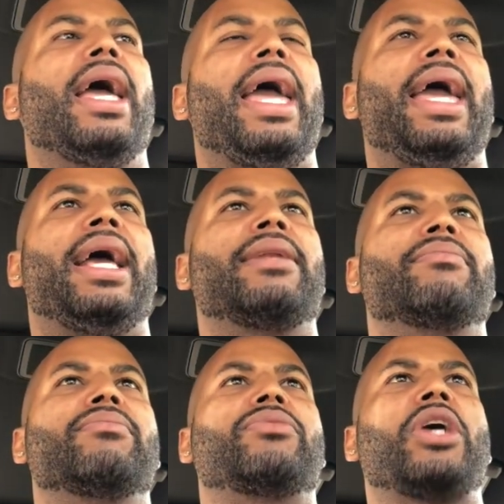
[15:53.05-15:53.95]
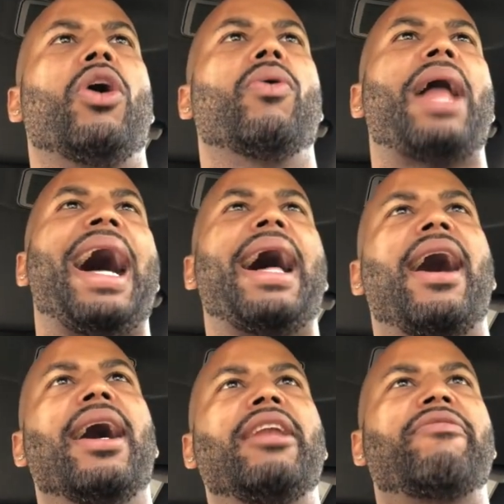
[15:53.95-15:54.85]
And so I
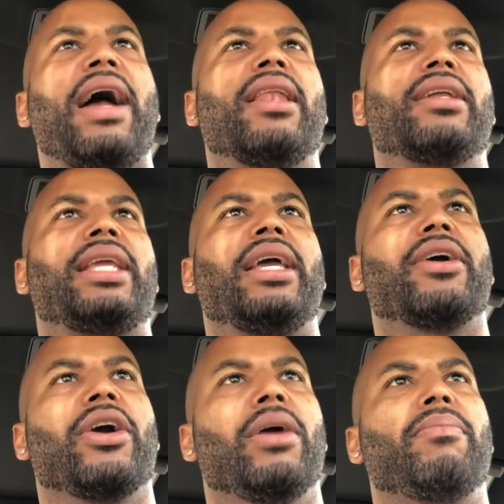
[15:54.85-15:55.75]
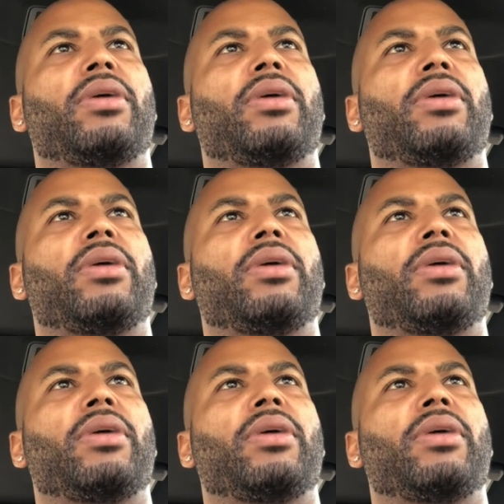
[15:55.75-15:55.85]
unvalidated her